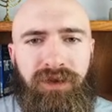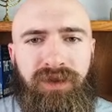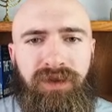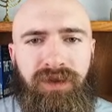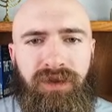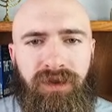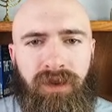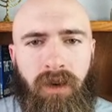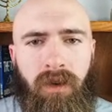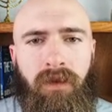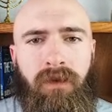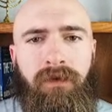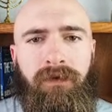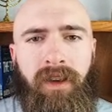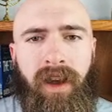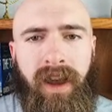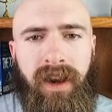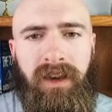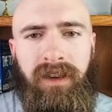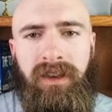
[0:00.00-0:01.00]
so
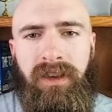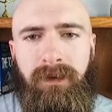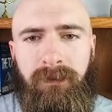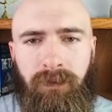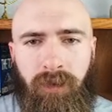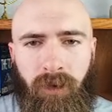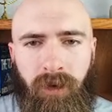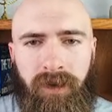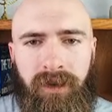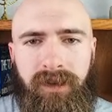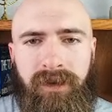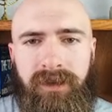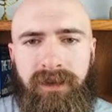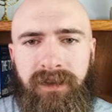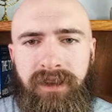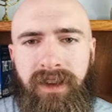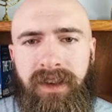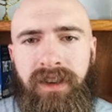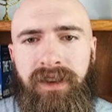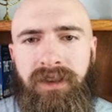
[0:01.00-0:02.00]
vitally
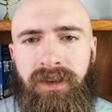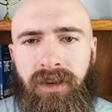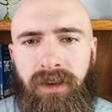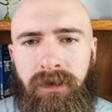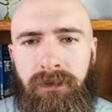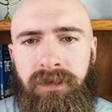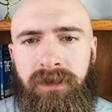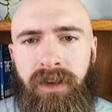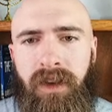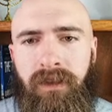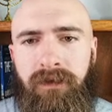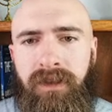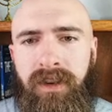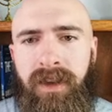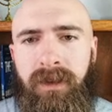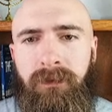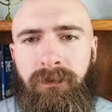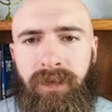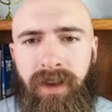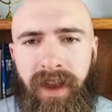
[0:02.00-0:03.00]
important in terms of
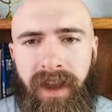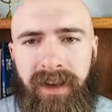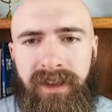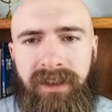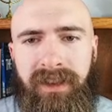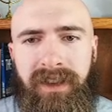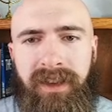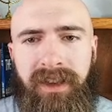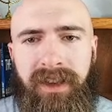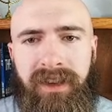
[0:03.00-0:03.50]
the impact